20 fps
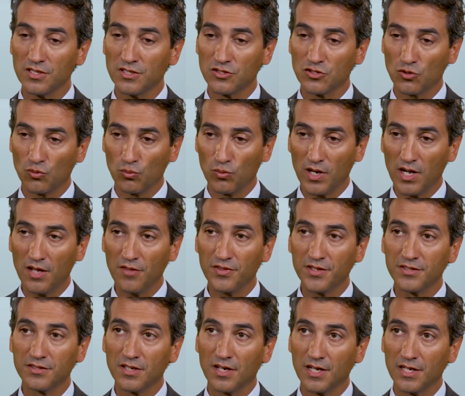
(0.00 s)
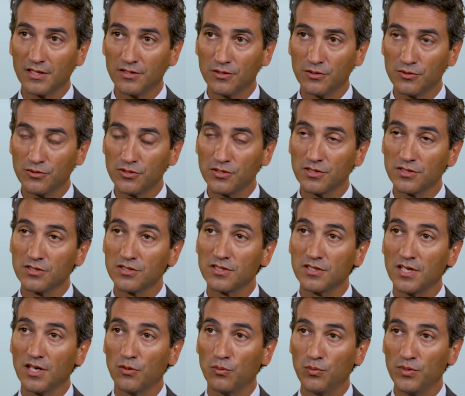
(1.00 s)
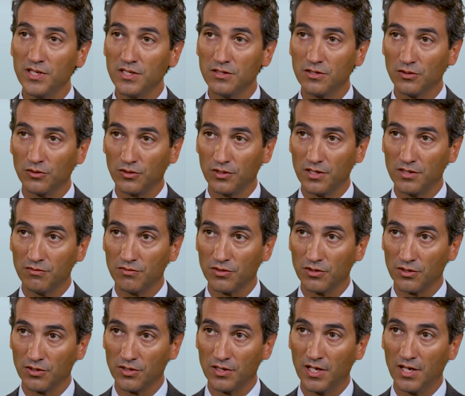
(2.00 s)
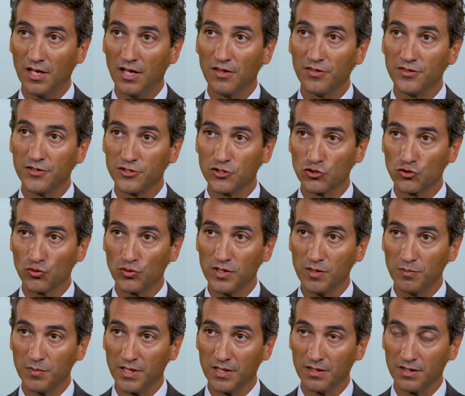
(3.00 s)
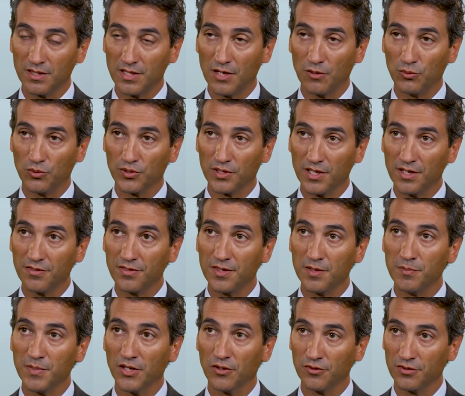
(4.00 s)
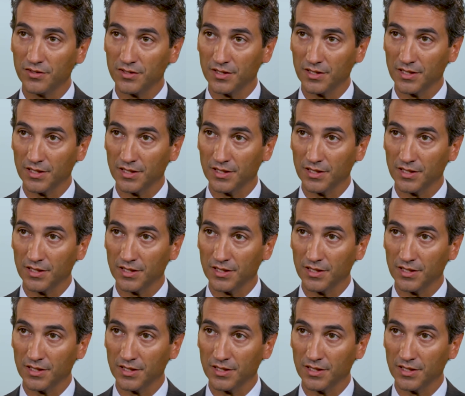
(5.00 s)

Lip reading: It's around the diagnosis that we deliver the treatment that will get them healthy